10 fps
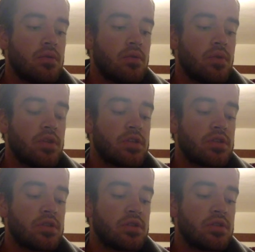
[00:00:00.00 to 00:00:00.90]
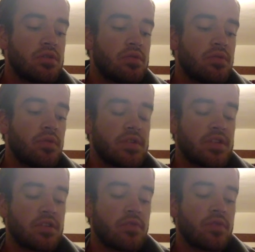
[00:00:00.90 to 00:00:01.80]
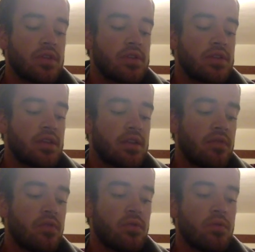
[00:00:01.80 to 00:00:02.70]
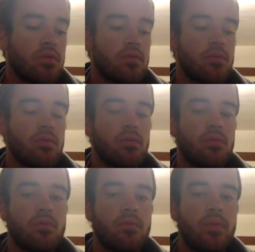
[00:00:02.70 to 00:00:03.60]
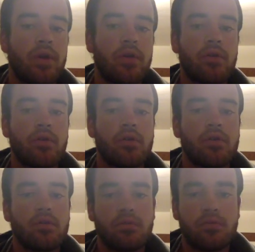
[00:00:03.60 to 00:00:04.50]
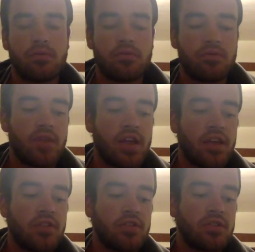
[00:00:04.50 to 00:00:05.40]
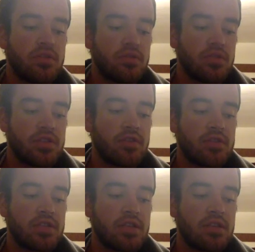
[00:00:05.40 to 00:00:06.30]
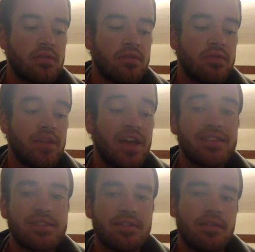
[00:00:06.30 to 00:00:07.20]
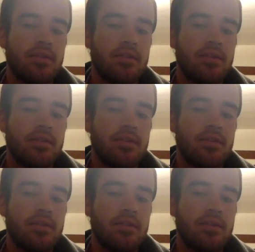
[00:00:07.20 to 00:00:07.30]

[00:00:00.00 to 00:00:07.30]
which repositioning the reeds can give you better range or subtlety, finesse.